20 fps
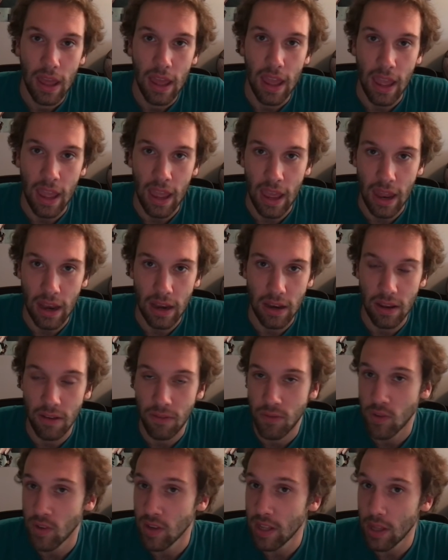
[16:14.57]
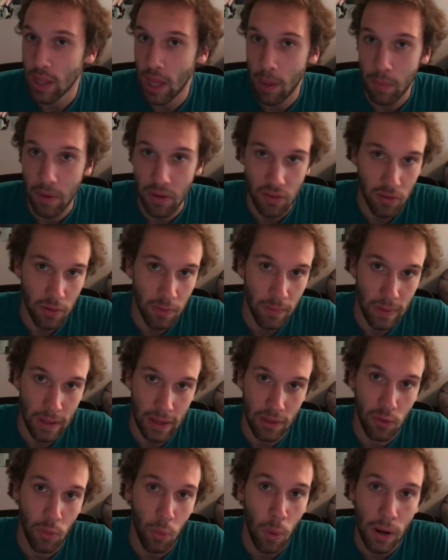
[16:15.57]
And if CeeDee Lamb gets even
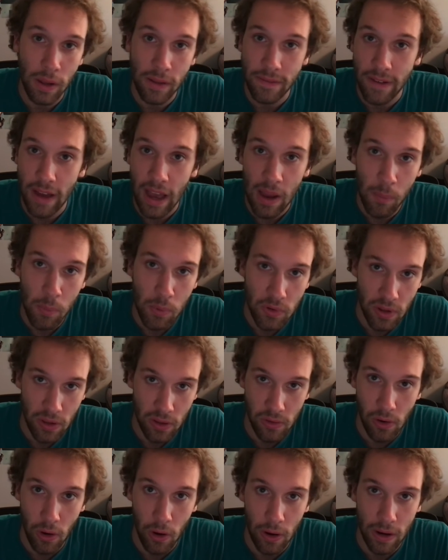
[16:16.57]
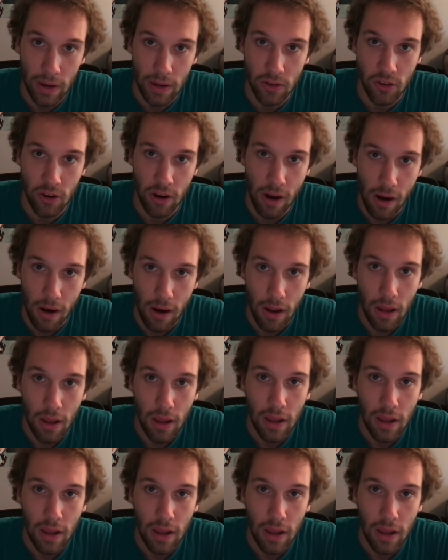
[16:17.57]
like 25% of target share